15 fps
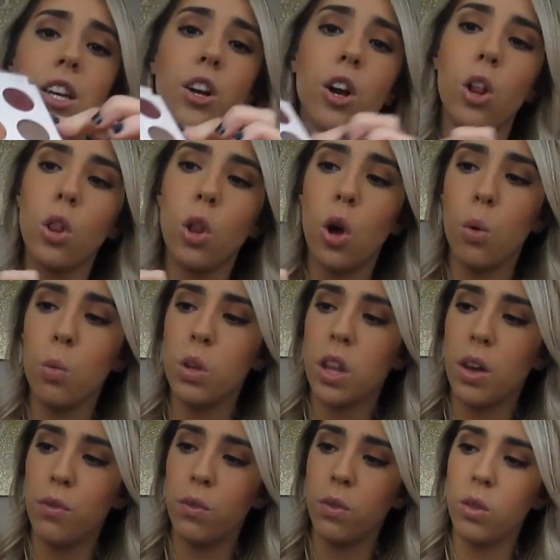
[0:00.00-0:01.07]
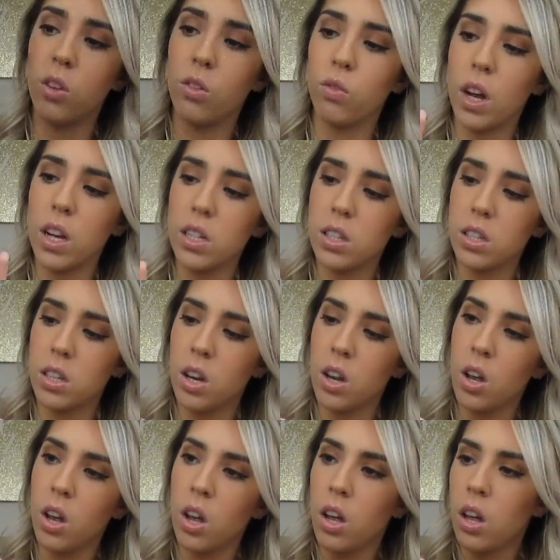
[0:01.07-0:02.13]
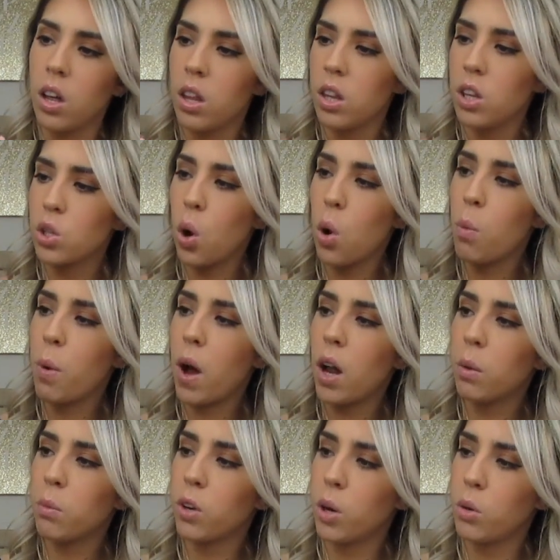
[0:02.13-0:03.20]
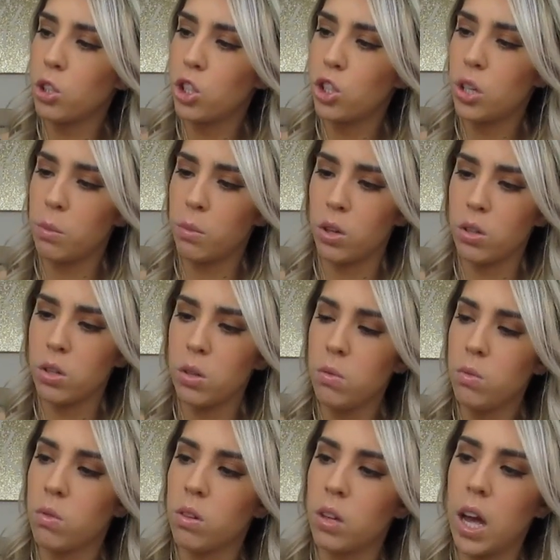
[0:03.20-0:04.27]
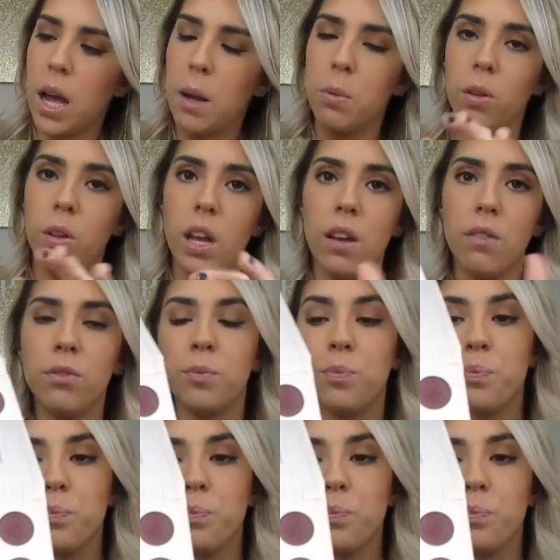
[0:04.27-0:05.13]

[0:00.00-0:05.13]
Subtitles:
here along with the rest. This whole bottom row is shimmers, ooh, I believe.